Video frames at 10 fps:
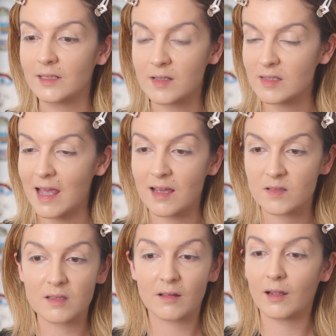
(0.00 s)
this
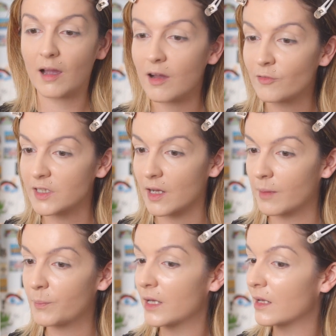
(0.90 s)
has covered
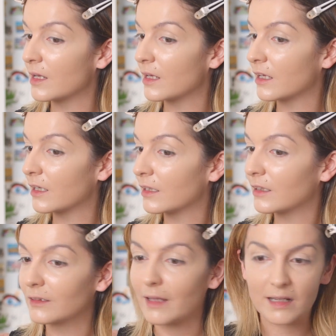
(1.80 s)
up
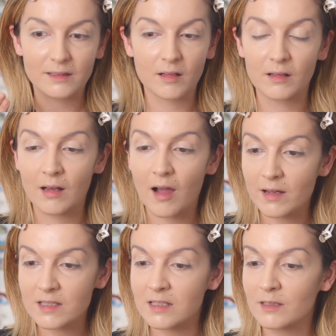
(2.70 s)
like the
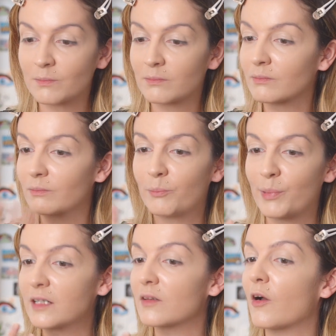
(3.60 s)
last
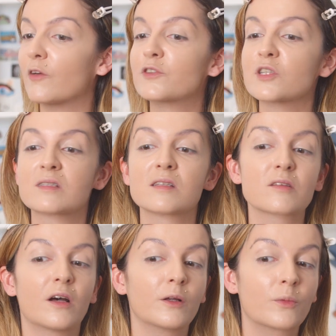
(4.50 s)
bit of just
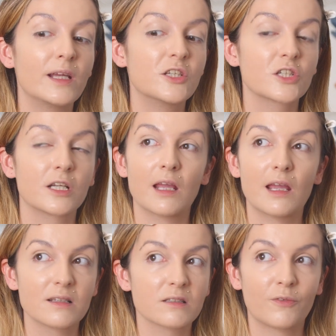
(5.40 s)
discoloration
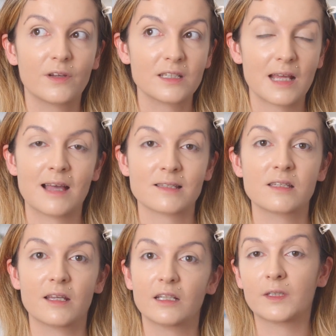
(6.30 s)
is
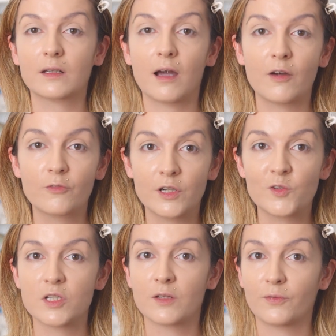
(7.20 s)
fantastic. The
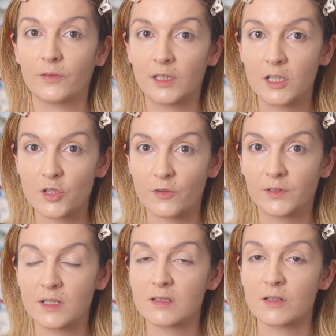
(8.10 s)
coverage, the finish of
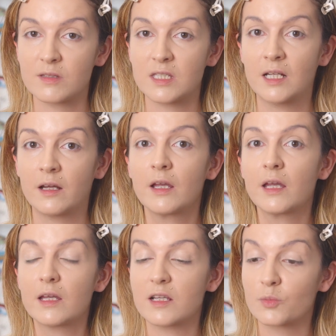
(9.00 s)
this concealer
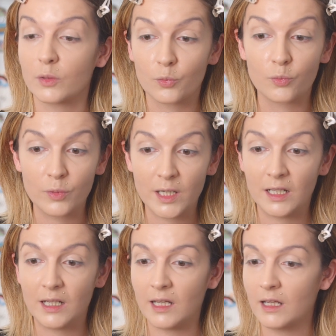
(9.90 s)
is what
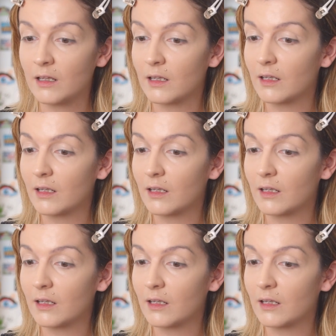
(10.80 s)
really